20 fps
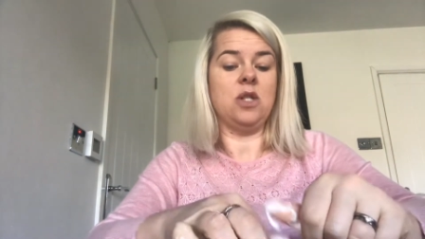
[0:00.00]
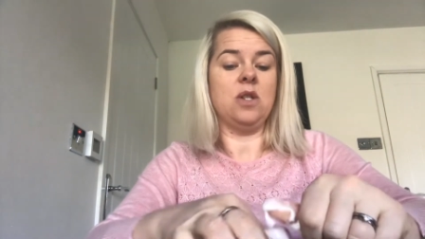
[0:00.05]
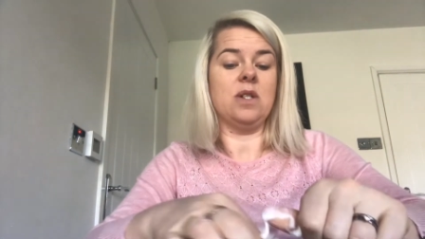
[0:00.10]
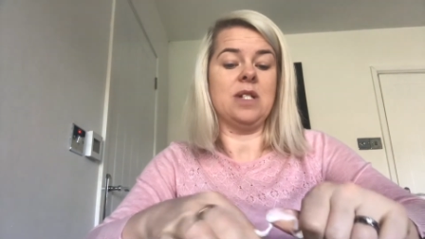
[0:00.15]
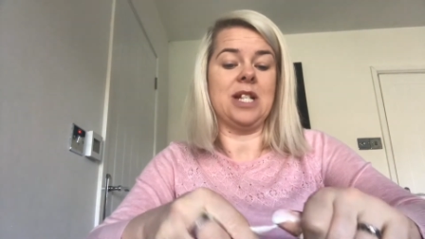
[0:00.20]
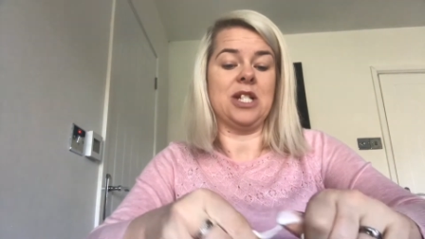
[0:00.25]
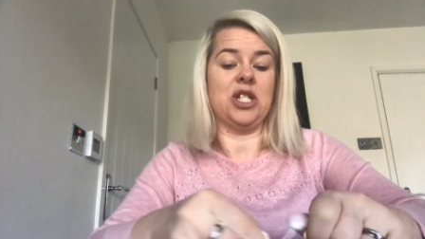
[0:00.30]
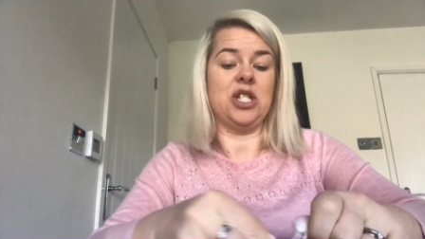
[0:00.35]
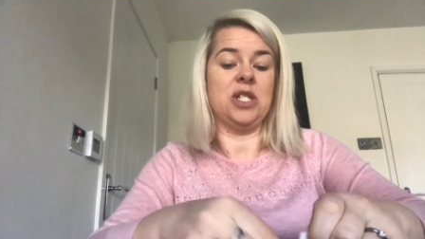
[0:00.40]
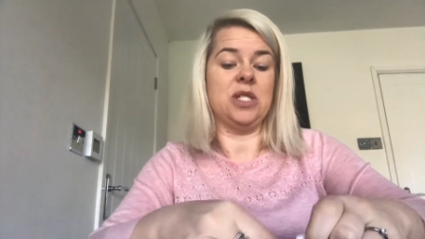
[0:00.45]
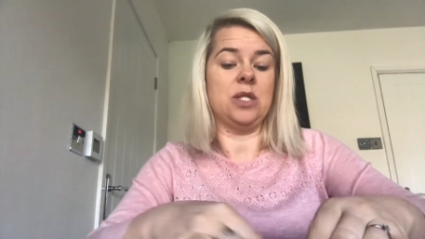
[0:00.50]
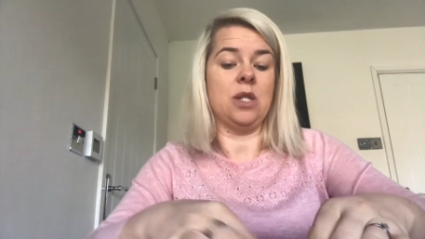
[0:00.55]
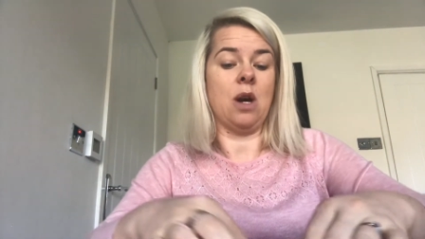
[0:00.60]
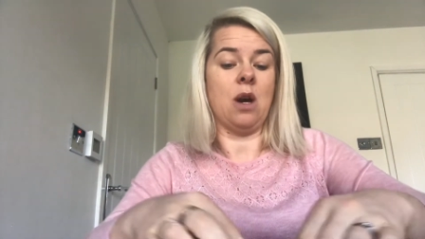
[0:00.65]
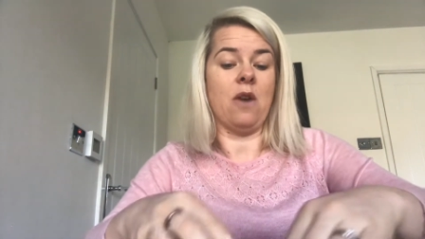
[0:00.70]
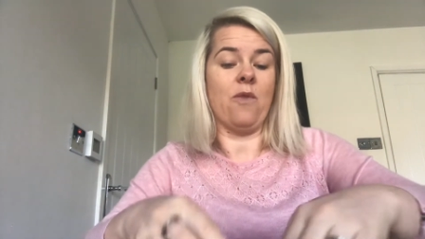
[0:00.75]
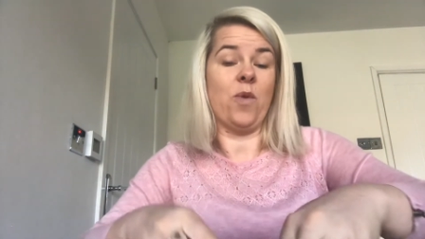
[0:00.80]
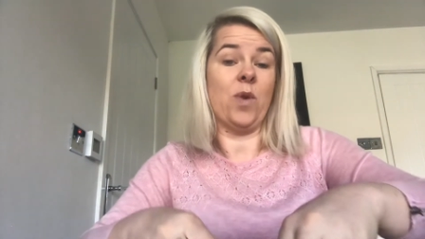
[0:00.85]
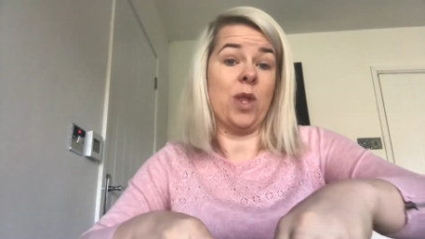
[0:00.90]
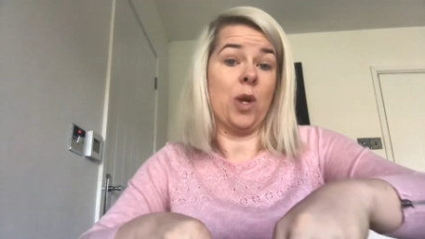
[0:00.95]
you could actually
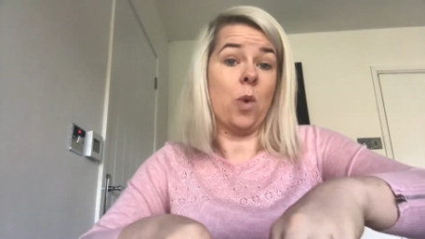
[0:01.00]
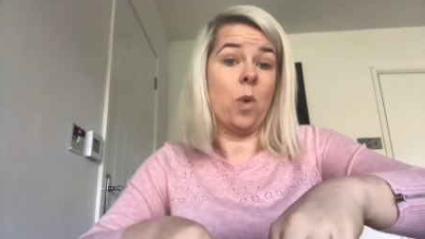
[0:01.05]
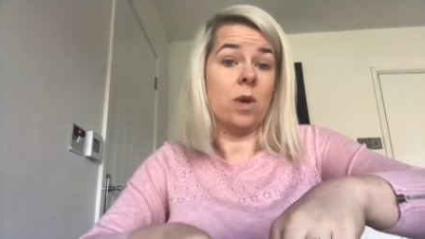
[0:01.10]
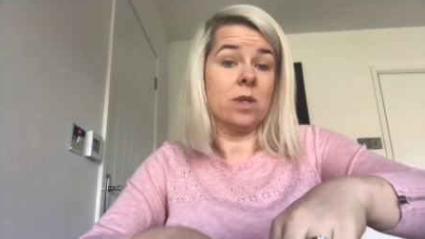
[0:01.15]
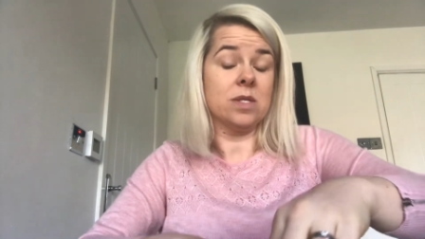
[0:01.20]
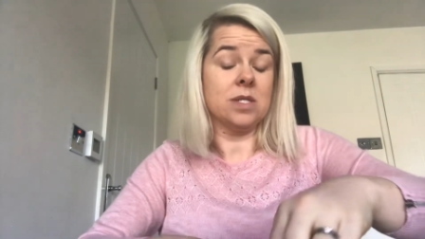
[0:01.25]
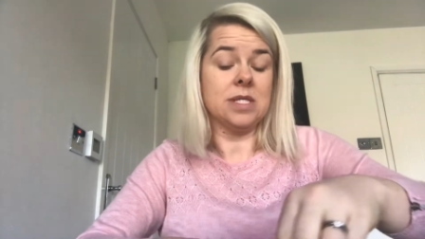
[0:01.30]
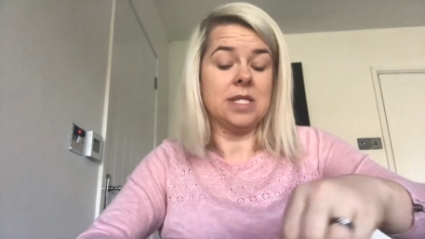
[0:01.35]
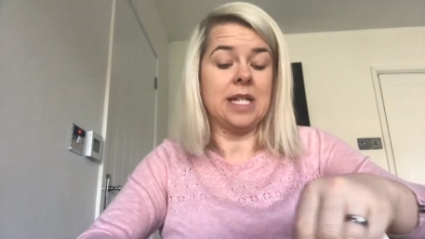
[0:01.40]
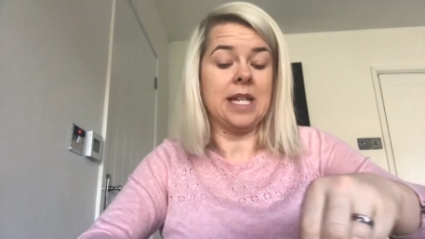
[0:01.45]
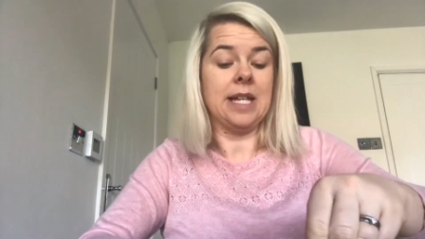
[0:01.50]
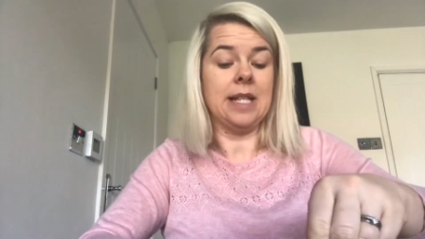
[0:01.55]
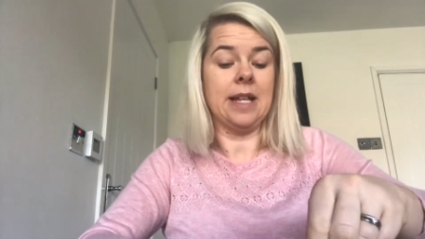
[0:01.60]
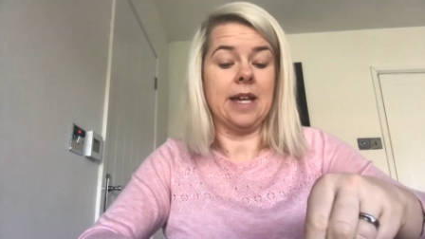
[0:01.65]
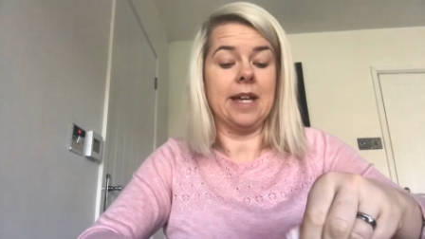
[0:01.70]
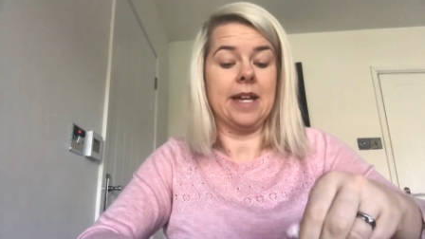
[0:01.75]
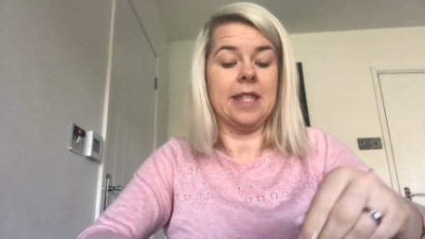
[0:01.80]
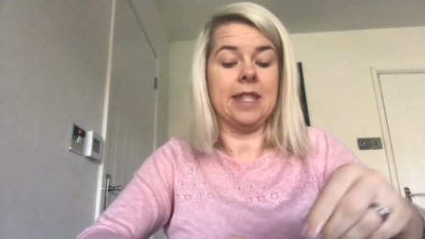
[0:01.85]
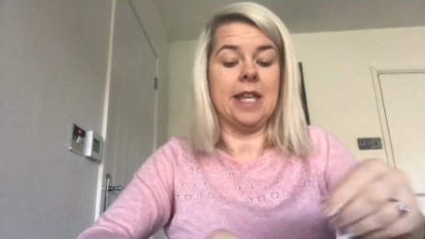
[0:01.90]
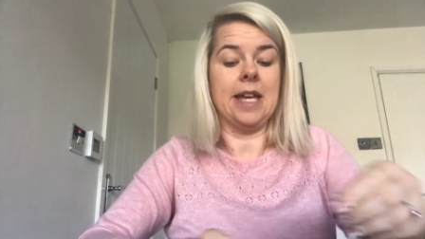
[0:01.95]
start off with a quantity
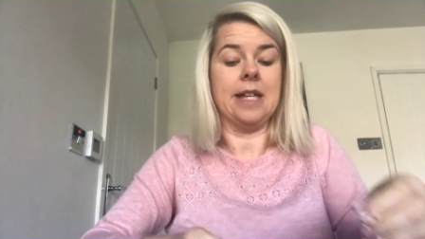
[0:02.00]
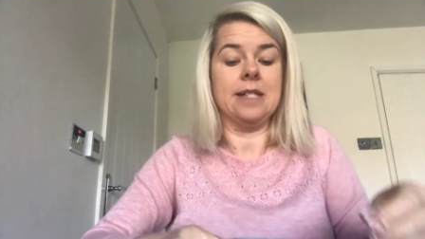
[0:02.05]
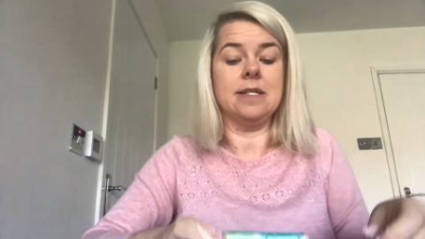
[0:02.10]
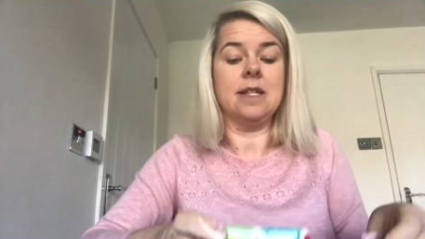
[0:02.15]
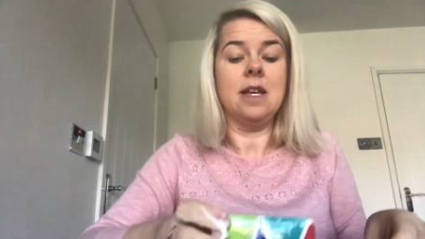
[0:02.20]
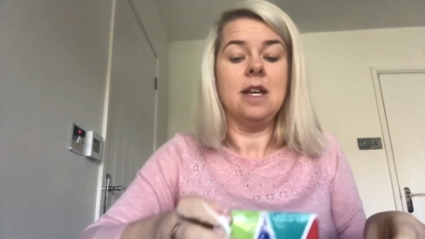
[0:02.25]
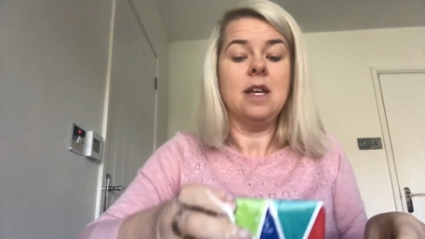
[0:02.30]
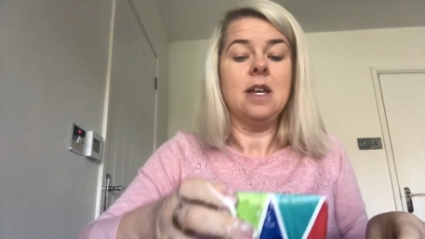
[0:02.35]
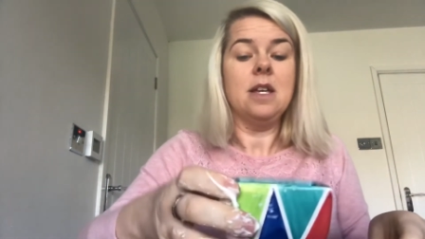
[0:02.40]
like this.